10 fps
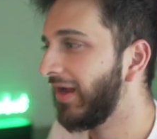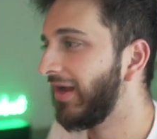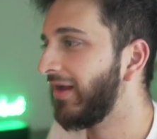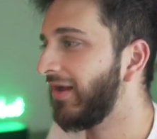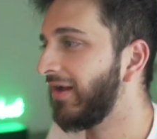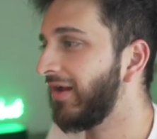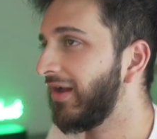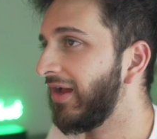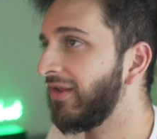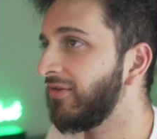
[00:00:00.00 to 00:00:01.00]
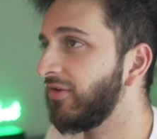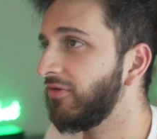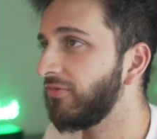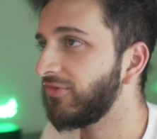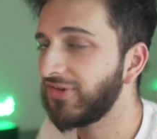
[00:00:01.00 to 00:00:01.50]
And you
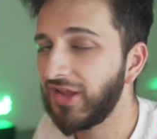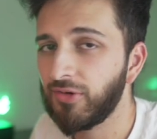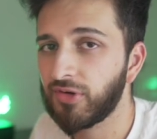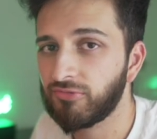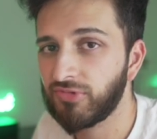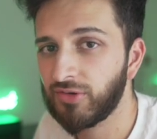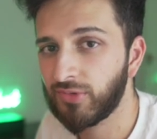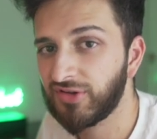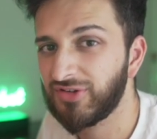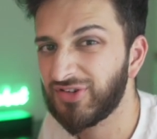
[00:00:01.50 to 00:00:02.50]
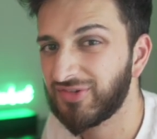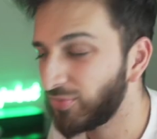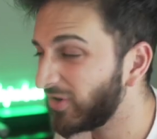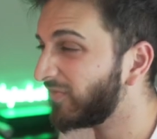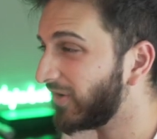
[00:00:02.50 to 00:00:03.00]
know, today what I really wanted to
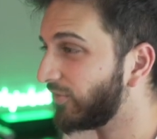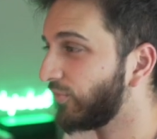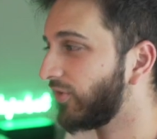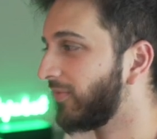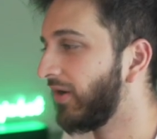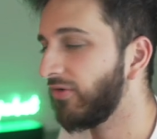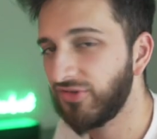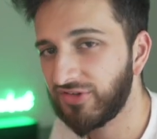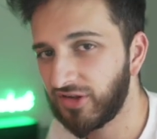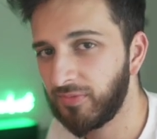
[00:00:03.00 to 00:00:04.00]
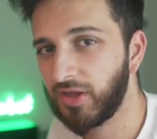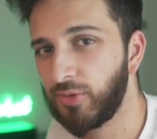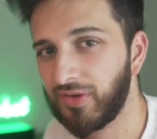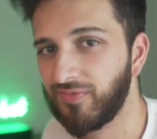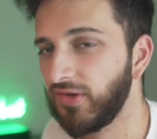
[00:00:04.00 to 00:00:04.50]
just briefly talk about, just going to be a
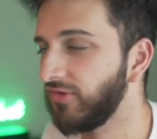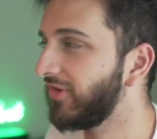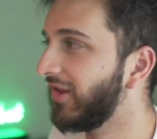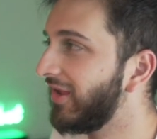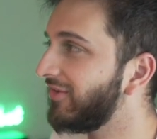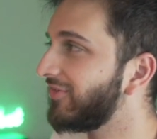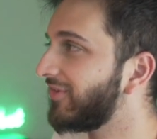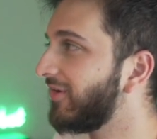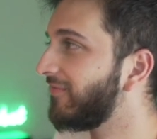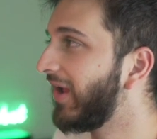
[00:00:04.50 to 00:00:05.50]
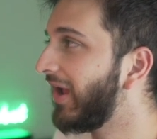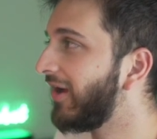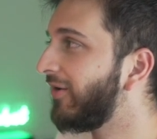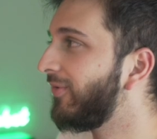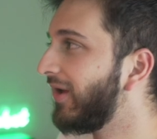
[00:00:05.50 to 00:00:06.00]
quick video today, is just kind of
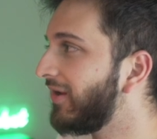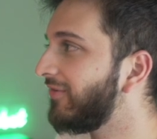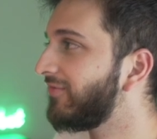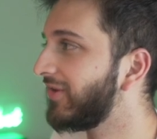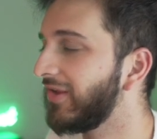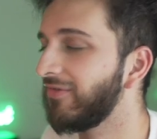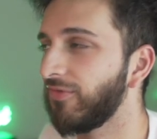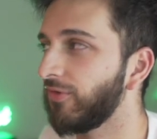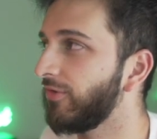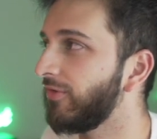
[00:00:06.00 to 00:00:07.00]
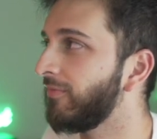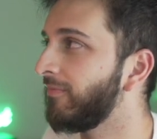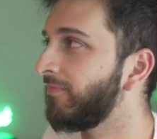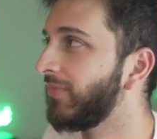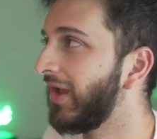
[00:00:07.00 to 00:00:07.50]
how NFT
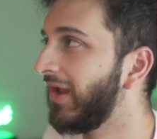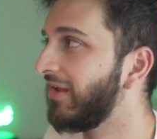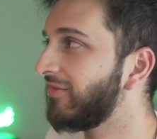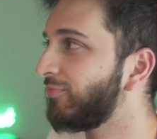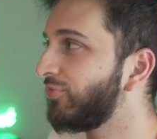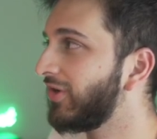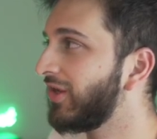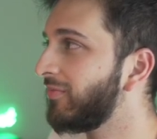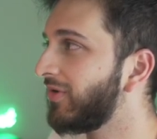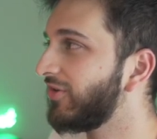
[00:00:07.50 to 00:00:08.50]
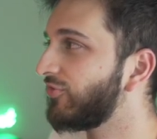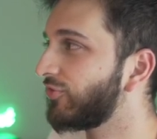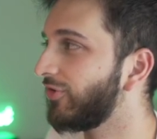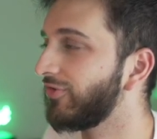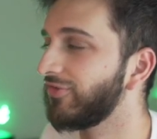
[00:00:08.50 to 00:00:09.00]
volume has pretty
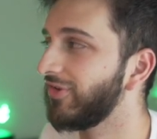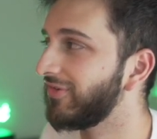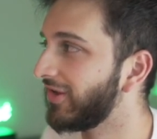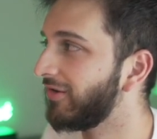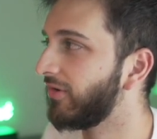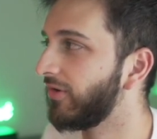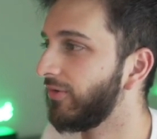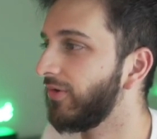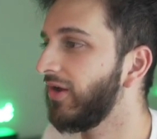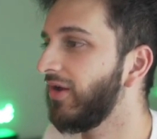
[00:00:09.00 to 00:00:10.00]
much gone to zero.